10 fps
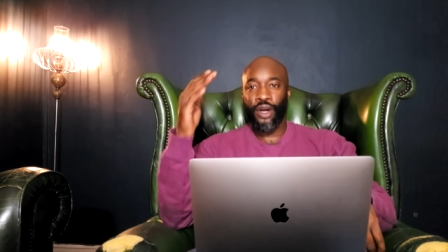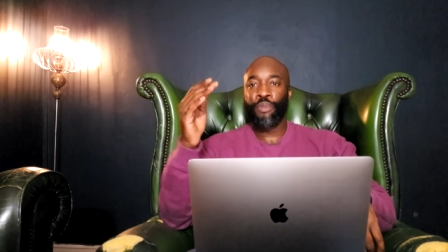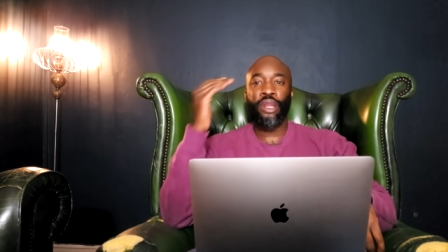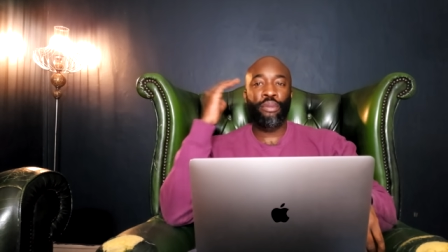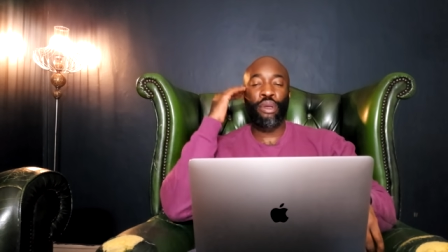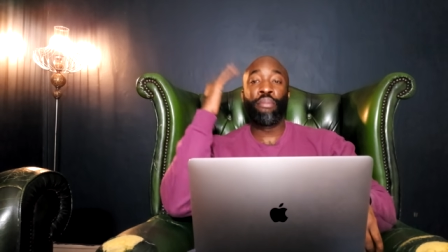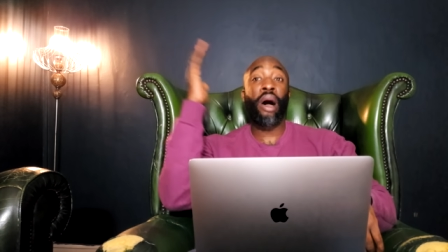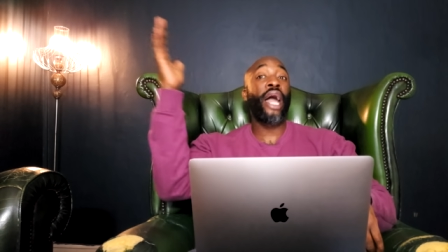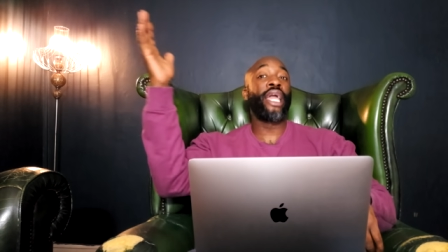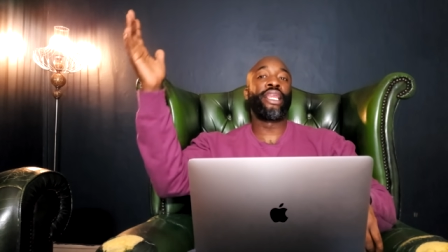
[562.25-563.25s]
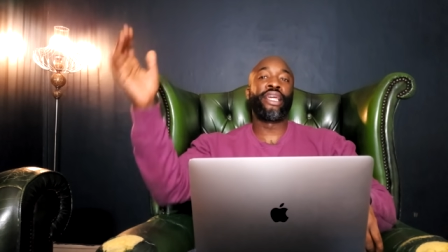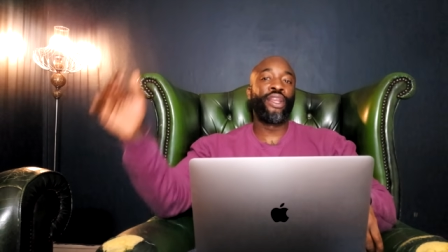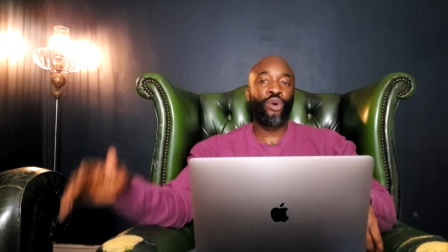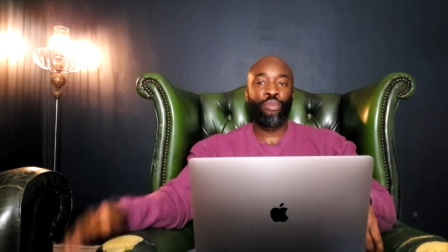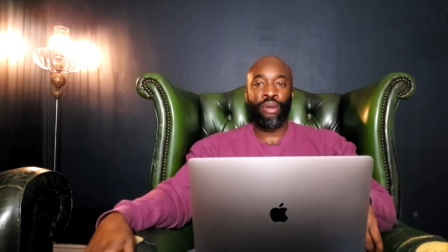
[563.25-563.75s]
Open up your mind a
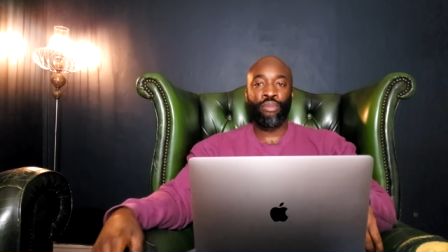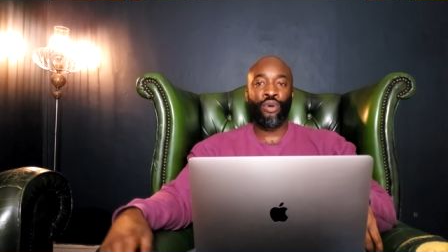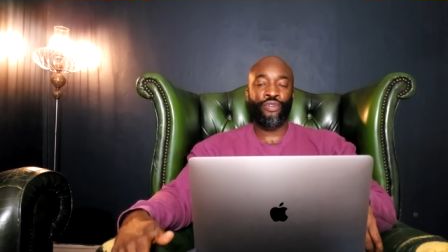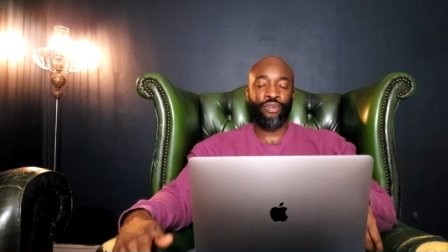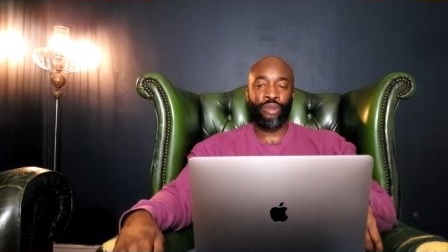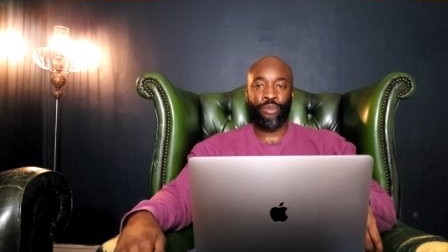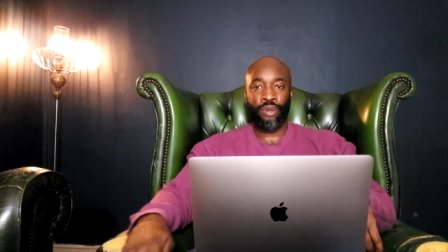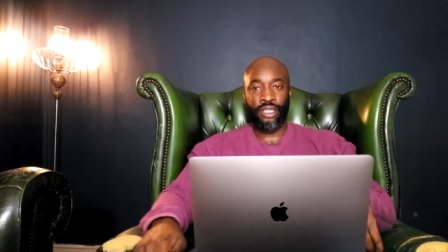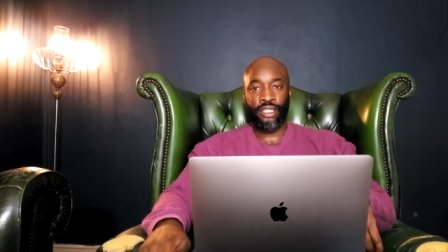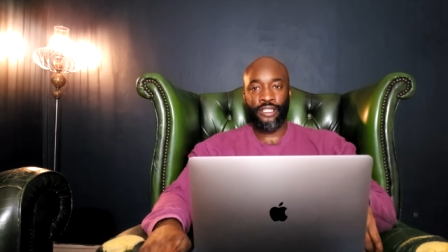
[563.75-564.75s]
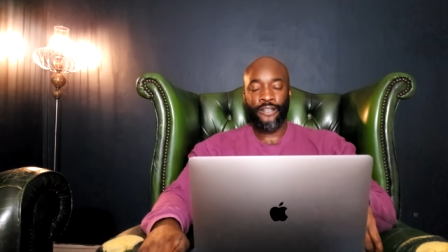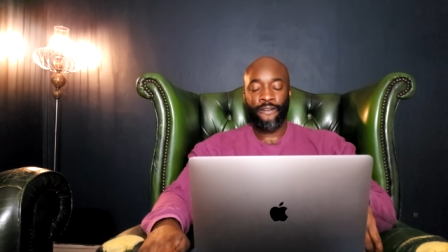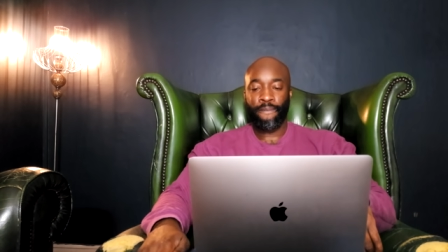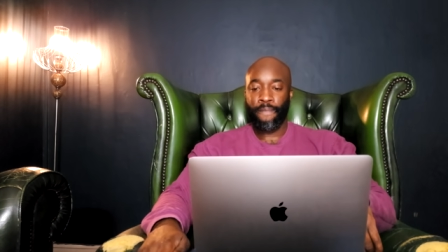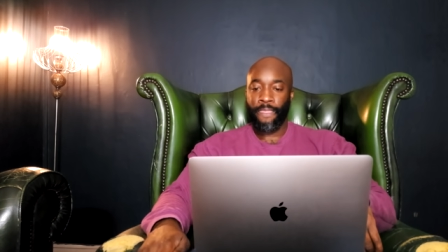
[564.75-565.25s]
little bit more for me, please.
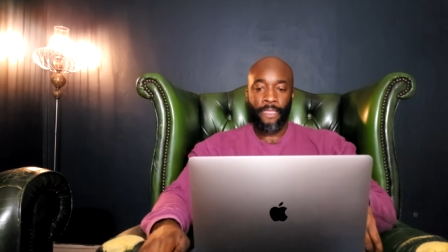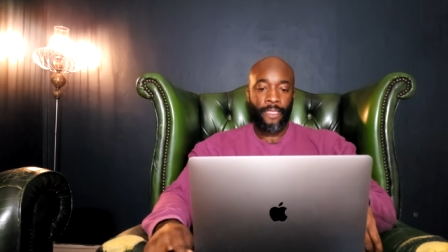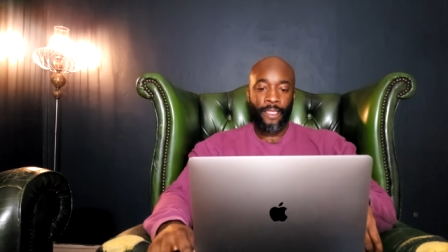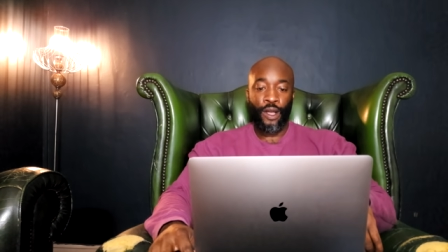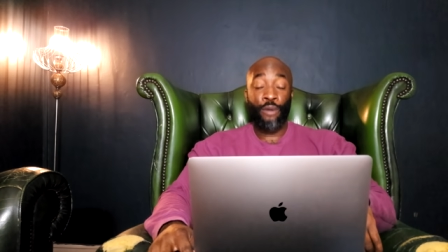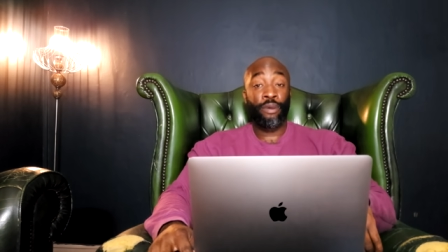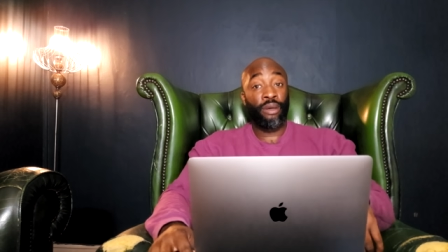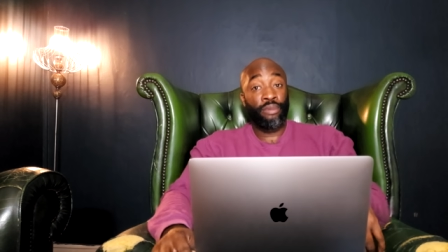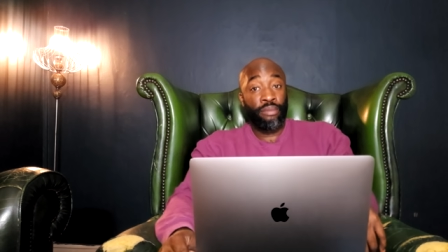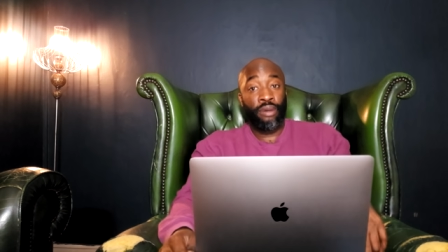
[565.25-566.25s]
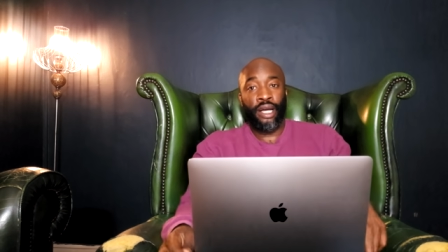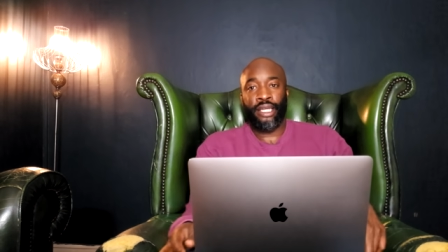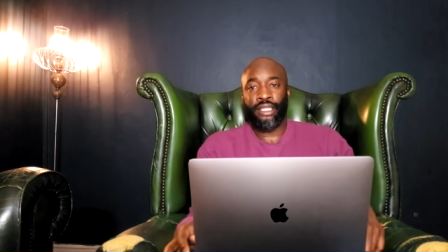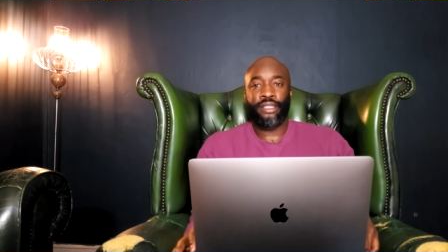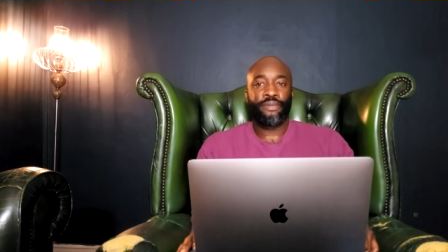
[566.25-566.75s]
Open up your
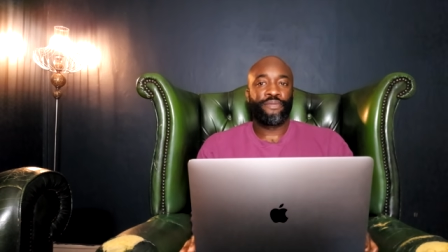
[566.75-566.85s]
mind.